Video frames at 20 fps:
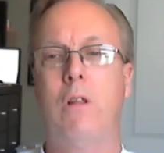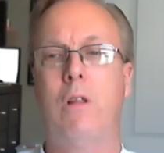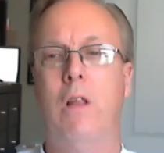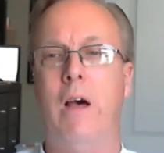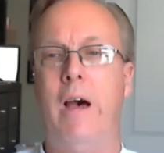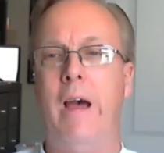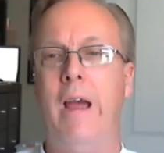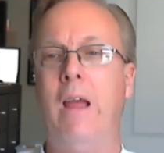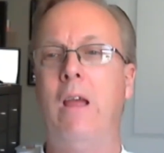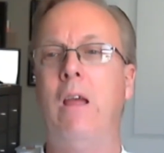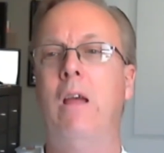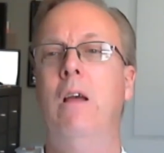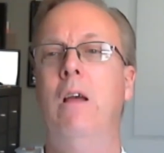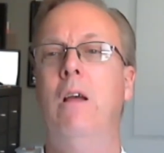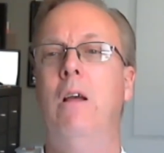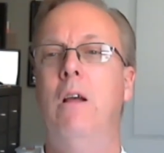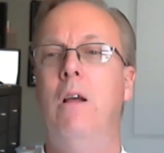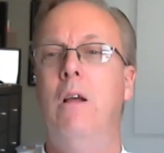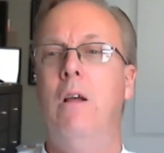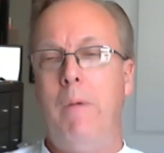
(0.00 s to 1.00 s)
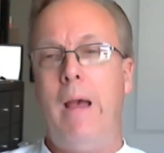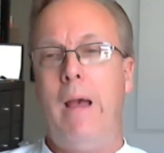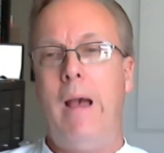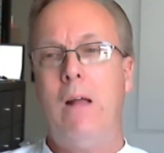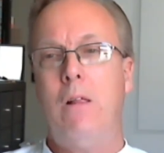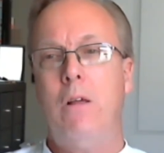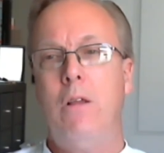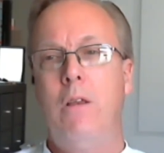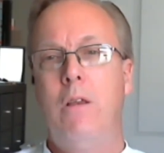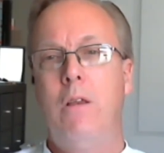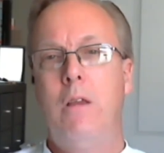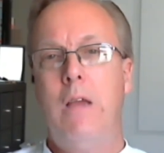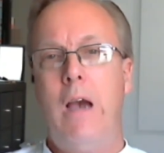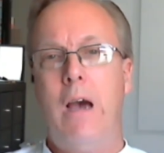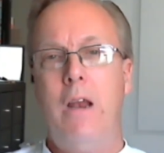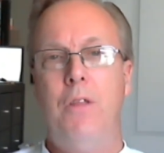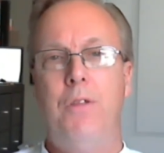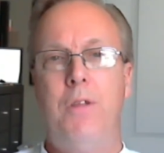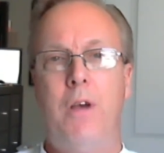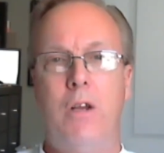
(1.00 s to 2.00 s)
like, Alan
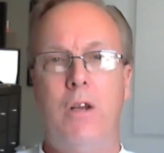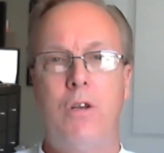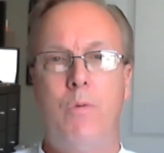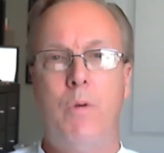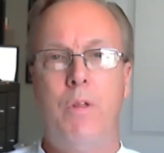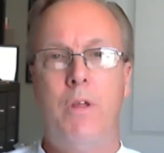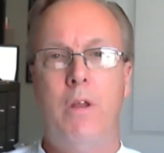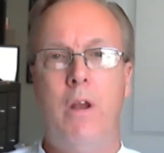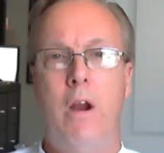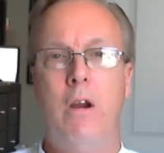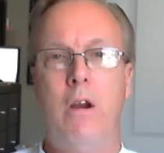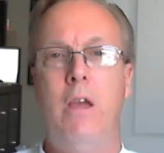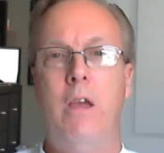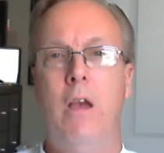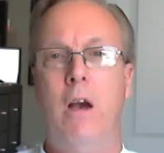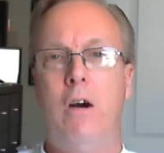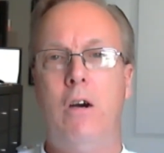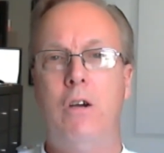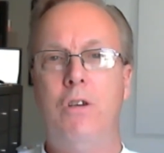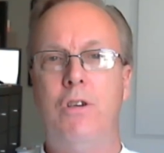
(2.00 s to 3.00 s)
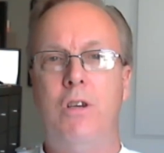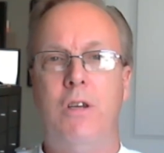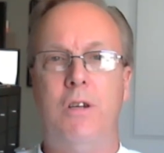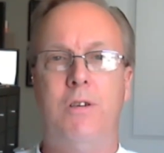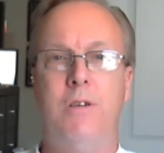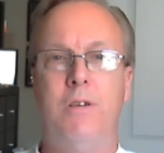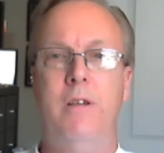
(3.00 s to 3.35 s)
got in touch with an archaeologist